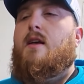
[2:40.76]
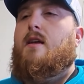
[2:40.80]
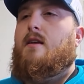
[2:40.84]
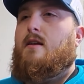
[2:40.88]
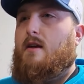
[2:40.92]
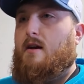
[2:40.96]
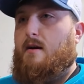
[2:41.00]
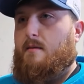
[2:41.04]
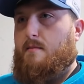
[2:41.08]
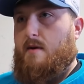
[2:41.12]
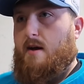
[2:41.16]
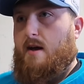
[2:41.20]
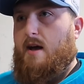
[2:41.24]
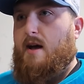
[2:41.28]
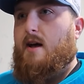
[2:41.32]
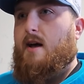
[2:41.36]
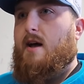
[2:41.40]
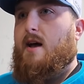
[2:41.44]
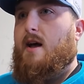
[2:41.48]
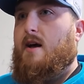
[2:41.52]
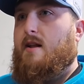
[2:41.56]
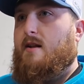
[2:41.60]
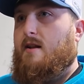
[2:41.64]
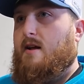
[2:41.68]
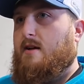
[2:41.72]
Yep,
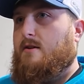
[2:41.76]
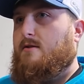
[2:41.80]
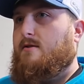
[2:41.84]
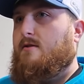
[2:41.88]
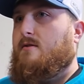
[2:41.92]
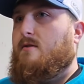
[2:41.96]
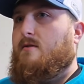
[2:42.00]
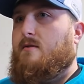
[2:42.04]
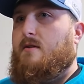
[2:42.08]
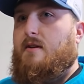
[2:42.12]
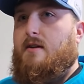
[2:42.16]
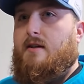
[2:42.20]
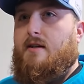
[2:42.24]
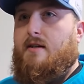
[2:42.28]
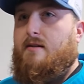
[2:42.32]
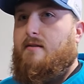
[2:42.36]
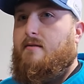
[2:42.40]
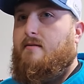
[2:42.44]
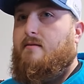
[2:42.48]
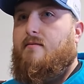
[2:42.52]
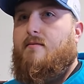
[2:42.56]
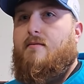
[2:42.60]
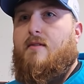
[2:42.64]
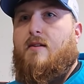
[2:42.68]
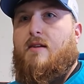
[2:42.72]
had nitrous on it.
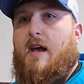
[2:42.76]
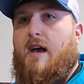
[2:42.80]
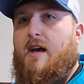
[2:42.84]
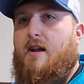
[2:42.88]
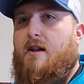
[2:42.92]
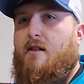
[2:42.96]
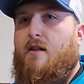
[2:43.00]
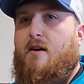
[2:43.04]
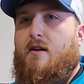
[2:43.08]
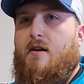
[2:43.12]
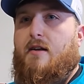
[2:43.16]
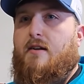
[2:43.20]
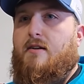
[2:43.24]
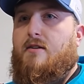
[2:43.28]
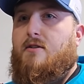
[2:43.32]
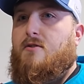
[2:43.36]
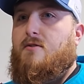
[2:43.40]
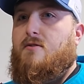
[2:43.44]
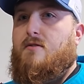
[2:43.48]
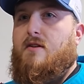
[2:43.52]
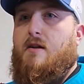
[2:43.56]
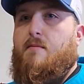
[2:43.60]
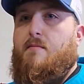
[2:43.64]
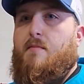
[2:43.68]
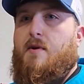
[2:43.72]
Had a lot of
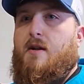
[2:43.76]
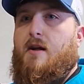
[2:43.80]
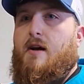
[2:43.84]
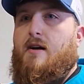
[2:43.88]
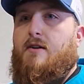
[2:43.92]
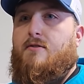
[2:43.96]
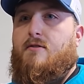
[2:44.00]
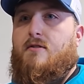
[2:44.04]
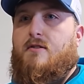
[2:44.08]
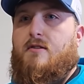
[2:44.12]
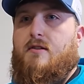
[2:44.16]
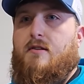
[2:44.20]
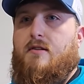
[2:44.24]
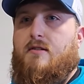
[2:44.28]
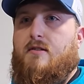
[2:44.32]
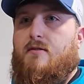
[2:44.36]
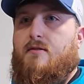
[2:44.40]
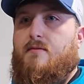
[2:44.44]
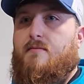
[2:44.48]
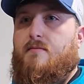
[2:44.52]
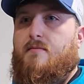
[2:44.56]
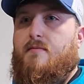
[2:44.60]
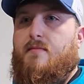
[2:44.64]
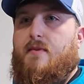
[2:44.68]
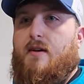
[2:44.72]
issues out of my nitrous
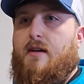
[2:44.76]
system,